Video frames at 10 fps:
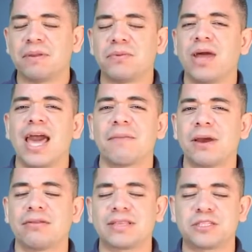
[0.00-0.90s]
that people had
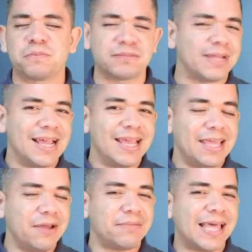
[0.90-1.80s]
about this. But you know,